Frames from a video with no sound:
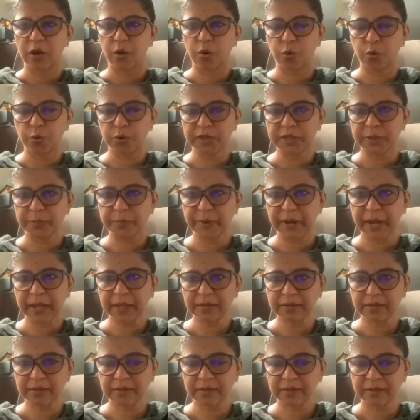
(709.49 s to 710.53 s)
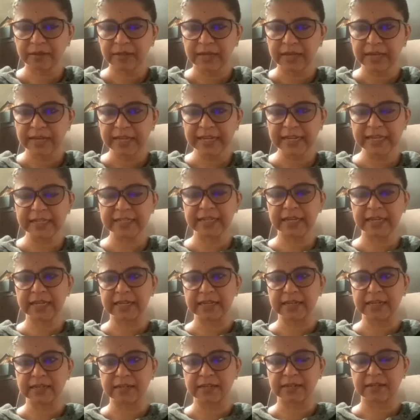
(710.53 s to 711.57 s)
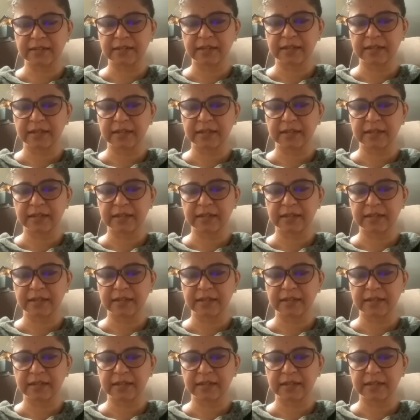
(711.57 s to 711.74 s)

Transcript: Hold the breath. Retain it.